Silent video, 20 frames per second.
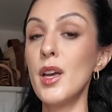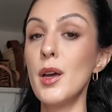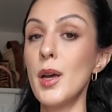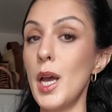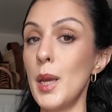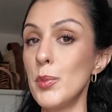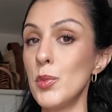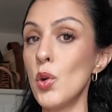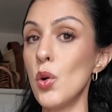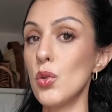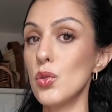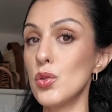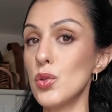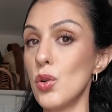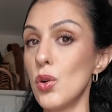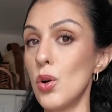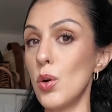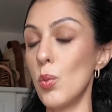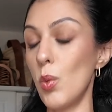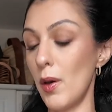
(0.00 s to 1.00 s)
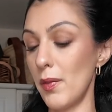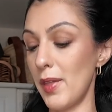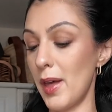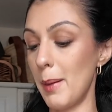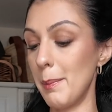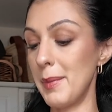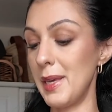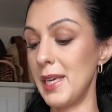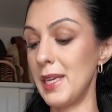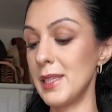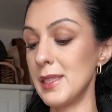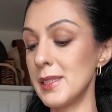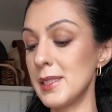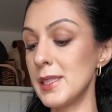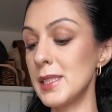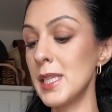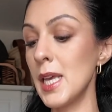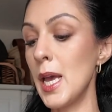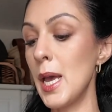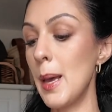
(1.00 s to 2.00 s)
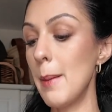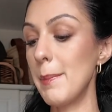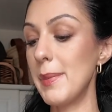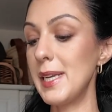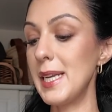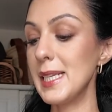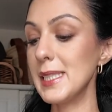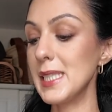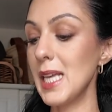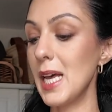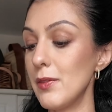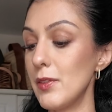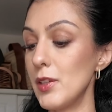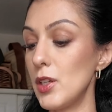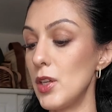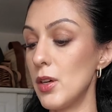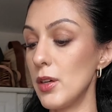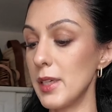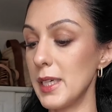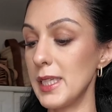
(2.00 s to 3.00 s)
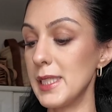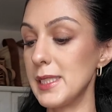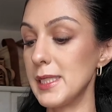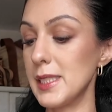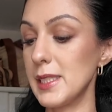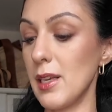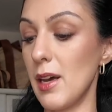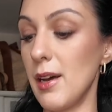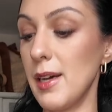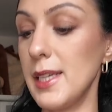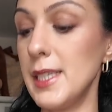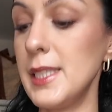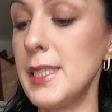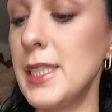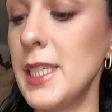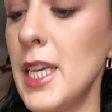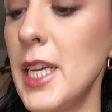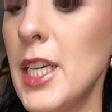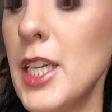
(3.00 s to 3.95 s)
I'm not sure what that means, but let's a look inside.